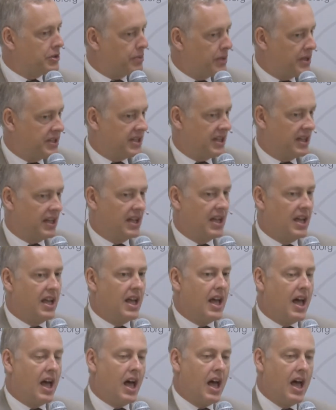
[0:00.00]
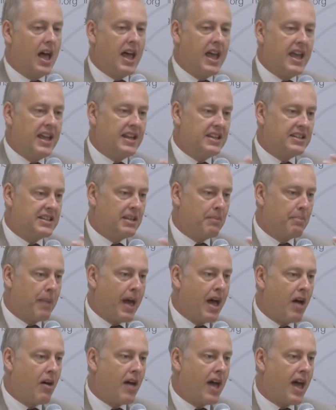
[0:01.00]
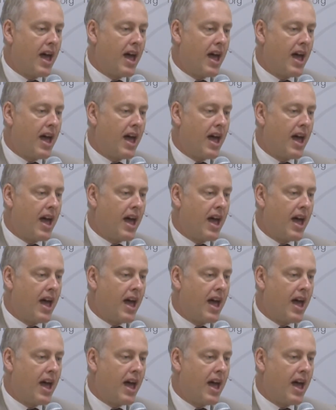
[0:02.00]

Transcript: Twitter, It's about